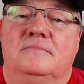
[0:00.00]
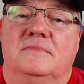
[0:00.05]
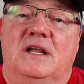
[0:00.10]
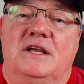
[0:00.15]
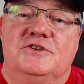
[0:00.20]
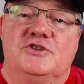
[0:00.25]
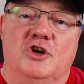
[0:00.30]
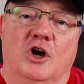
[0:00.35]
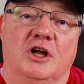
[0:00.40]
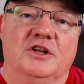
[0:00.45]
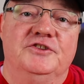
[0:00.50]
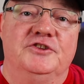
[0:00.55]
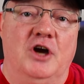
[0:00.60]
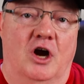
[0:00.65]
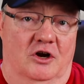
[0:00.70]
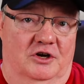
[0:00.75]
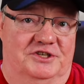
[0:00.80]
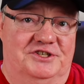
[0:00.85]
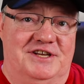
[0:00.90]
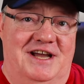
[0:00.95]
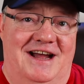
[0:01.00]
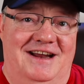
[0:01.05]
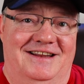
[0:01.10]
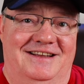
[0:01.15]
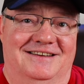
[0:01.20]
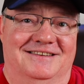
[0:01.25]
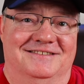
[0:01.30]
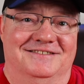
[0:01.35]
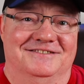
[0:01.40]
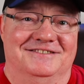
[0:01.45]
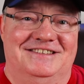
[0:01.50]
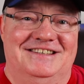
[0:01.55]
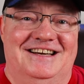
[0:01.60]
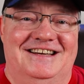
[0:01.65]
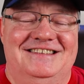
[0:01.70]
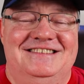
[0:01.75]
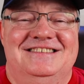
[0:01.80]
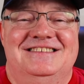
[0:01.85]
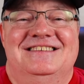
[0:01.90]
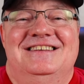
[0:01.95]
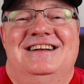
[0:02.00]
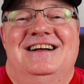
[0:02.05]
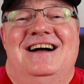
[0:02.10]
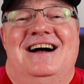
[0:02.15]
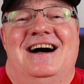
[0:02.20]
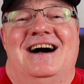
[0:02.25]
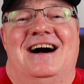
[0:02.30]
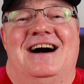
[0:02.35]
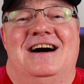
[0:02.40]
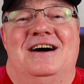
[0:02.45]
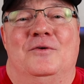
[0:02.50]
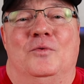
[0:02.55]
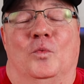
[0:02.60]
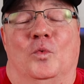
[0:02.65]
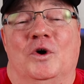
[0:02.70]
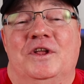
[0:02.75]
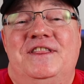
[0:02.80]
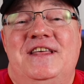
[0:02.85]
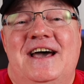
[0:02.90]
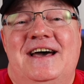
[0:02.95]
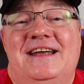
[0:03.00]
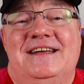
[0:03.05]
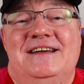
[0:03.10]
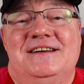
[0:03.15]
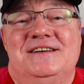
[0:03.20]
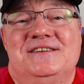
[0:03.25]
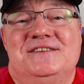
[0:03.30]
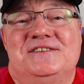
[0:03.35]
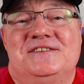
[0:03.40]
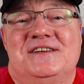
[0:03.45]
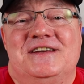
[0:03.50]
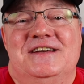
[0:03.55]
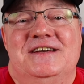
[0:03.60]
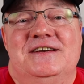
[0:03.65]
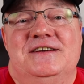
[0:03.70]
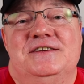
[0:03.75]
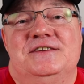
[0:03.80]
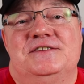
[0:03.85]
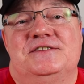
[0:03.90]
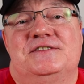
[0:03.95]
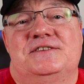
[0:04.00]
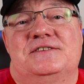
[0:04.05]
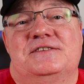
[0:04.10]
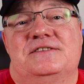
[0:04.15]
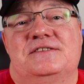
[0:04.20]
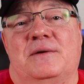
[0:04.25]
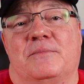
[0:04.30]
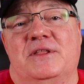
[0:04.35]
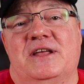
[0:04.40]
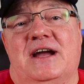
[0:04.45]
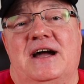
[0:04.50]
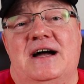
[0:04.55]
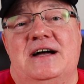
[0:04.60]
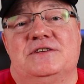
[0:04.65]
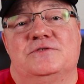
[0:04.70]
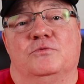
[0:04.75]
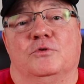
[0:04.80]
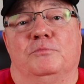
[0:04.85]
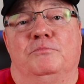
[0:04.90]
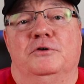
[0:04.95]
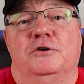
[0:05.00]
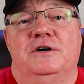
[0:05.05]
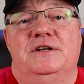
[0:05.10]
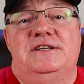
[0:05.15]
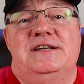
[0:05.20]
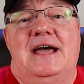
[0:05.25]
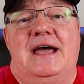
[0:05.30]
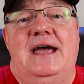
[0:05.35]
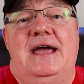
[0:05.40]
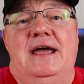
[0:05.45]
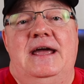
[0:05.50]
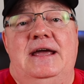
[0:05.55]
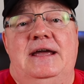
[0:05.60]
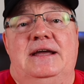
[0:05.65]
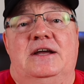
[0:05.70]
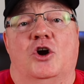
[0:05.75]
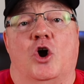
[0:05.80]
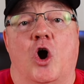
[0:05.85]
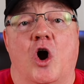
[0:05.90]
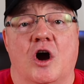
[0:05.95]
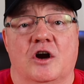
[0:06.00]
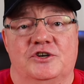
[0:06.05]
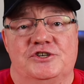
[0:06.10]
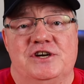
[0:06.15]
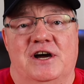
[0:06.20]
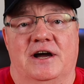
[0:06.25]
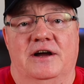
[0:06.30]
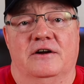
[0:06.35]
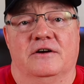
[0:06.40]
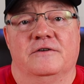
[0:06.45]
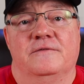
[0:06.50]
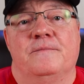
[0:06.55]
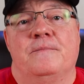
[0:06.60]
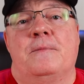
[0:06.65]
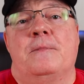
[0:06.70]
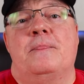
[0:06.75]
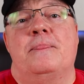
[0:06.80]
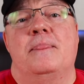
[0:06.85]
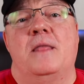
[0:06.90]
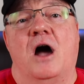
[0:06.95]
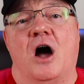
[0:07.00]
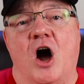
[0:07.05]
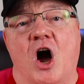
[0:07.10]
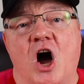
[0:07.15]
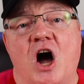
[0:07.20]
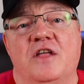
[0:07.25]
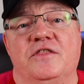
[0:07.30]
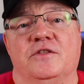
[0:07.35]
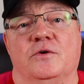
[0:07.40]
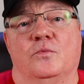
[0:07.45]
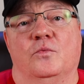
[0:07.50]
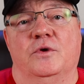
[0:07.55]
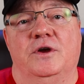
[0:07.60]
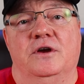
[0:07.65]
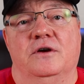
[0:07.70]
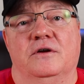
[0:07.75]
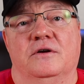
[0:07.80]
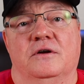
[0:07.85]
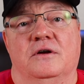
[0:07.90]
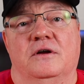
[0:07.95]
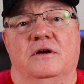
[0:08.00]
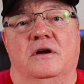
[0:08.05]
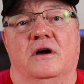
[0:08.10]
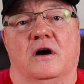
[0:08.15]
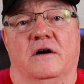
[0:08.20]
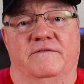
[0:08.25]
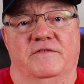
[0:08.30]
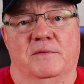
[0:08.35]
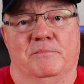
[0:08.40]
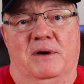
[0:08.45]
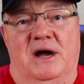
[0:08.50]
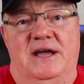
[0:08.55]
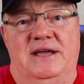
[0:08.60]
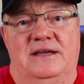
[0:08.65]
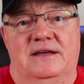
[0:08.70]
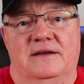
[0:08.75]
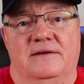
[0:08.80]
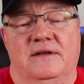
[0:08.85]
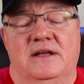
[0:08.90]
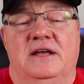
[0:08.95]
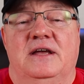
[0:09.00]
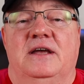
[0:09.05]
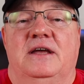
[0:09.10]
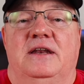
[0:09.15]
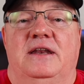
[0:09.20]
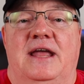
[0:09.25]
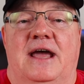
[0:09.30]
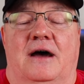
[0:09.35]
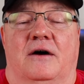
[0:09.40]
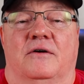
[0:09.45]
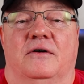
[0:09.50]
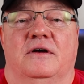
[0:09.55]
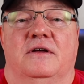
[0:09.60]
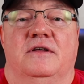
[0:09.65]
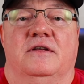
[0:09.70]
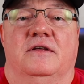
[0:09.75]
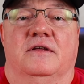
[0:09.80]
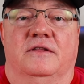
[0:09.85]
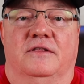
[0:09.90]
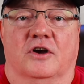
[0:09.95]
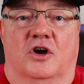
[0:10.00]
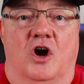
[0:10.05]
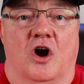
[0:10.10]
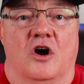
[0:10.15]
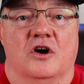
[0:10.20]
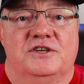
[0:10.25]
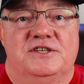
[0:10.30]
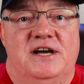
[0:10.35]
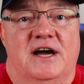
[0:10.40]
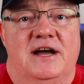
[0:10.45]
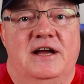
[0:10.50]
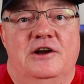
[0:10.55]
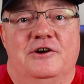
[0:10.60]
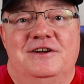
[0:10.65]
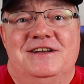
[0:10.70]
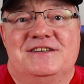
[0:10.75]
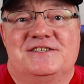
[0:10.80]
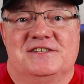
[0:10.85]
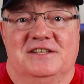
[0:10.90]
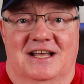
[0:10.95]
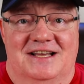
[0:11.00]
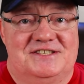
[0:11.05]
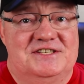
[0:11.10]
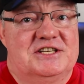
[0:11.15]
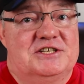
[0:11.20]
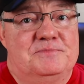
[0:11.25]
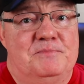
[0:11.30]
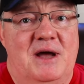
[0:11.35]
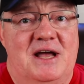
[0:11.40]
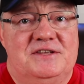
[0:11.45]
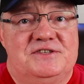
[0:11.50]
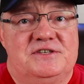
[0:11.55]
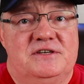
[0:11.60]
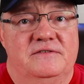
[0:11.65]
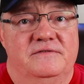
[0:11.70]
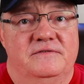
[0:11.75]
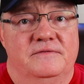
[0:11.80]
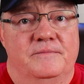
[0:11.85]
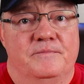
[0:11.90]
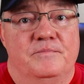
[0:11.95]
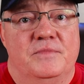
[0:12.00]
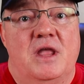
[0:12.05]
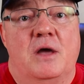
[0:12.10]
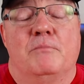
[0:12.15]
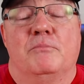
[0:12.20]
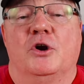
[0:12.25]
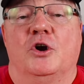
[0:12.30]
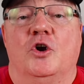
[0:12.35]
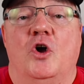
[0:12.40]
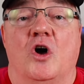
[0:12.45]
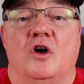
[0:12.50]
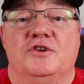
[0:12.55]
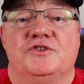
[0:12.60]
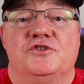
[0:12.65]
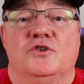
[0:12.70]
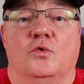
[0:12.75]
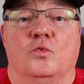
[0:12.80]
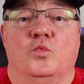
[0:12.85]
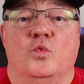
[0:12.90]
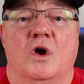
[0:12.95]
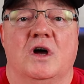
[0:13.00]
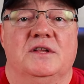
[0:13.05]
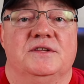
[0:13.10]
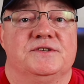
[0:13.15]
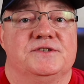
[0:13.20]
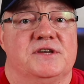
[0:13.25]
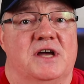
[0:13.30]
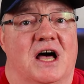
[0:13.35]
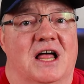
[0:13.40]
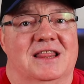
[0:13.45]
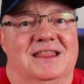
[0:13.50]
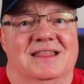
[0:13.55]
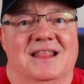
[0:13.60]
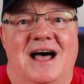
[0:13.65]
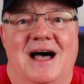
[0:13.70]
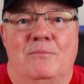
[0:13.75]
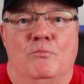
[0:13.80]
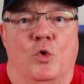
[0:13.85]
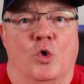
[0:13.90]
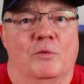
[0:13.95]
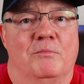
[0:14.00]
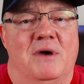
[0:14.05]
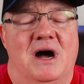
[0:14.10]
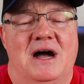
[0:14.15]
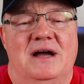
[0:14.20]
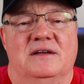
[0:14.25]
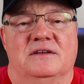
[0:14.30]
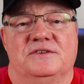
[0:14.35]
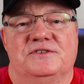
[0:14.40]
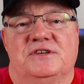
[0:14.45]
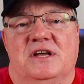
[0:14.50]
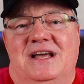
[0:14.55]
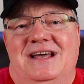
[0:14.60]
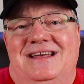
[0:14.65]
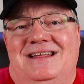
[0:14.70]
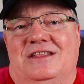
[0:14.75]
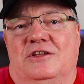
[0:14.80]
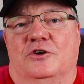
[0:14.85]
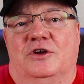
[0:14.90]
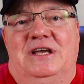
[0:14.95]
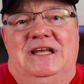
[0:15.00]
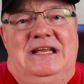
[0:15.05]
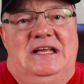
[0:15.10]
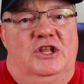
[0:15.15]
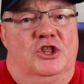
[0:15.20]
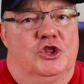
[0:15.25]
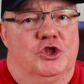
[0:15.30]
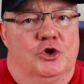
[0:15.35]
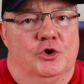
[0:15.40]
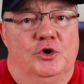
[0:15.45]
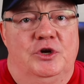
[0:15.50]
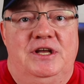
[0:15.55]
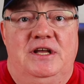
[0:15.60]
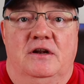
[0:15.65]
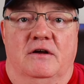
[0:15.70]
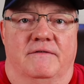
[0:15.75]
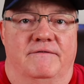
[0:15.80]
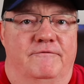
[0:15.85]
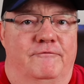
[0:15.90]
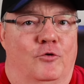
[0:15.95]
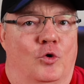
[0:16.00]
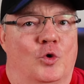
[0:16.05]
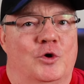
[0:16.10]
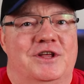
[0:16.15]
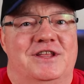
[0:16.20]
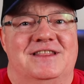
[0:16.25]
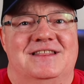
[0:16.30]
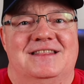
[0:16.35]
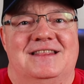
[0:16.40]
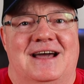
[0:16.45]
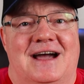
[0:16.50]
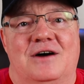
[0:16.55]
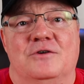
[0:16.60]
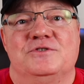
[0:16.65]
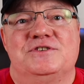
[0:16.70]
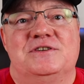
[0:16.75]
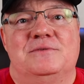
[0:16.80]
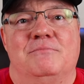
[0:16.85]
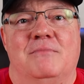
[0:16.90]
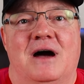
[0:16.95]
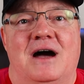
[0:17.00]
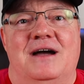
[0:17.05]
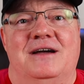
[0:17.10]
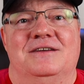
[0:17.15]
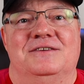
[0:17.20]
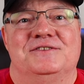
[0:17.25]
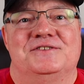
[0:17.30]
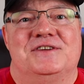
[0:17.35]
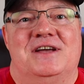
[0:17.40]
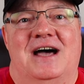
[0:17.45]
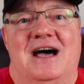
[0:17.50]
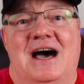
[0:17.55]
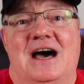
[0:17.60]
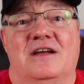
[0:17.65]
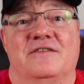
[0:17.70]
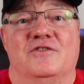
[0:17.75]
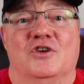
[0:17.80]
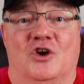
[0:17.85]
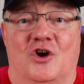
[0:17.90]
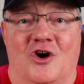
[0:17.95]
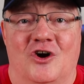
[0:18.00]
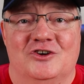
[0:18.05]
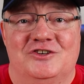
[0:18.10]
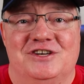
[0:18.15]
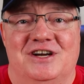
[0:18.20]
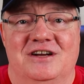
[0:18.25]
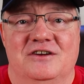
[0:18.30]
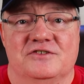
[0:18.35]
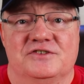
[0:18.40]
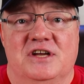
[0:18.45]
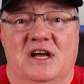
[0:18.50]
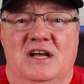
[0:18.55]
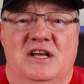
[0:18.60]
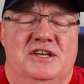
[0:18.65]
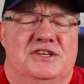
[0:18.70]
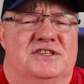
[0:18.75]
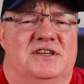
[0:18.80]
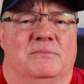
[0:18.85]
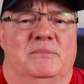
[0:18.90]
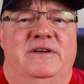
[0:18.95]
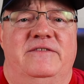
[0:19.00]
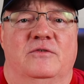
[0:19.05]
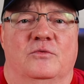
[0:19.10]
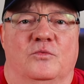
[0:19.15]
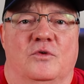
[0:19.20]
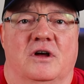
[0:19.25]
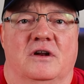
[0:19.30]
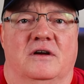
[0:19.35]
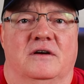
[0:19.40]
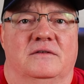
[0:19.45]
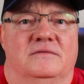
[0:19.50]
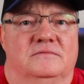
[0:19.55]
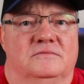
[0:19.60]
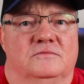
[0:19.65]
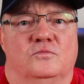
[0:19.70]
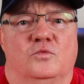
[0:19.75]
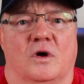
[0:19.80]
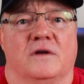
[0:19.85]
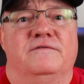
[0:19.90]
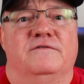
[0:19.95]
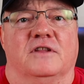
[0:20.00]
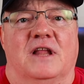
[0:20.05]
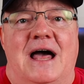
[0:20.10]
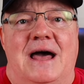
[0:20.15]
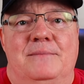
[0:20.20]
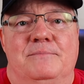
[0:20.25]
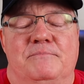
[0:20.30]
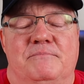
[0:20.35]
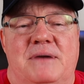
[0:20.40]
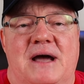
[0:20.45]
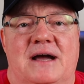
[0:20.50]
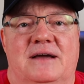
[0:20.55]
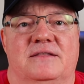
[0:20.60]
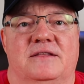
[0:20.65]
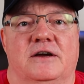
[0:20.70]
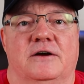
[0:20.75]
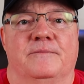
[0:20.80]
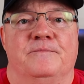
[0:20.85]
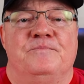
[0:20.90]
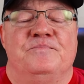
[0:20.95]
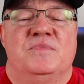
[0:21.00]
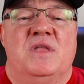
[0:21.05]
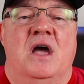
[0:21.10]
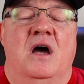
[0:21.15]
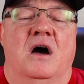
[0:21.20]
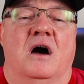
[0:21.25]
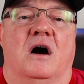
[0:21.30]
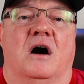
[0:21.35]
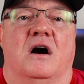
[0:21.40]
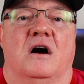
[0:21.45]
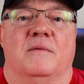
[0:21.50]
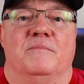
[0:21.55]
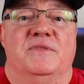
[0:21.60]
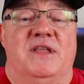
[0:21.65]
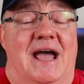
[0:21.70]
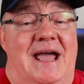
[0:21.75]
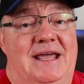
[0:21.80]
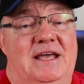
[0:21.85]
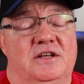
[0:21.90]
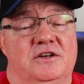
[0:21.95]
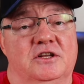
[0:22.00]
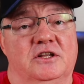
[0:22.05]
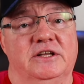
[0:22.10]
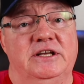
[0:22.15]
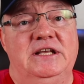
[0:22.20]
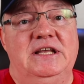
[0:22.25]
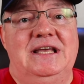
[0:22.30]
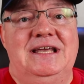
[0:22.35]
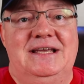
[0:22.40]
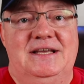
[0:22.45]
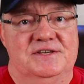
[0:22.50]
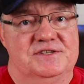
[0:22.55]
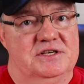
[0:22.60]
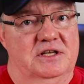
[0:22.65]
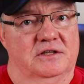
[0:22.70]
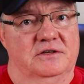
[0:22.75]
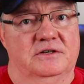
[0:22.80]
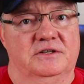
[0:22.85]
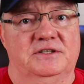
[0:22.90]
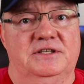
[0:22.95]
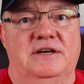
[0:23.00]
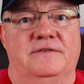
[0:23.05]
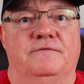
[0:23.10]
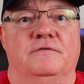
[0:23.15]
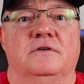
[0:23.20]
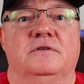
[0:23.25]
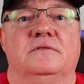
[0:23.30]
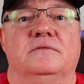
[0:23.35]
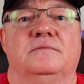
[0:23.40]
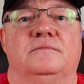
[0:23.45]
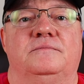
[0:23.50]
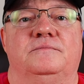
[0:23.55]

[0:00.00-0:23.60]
It's called dark siding, okay? What that is some of the guys will put a car tire on the rear of the bike. Now, the car tire is less expensive, but it also runs a lot more miles. They're getting 30 to 40,000 miles out of the car tires. Some even run flat back there. The handling is a little different.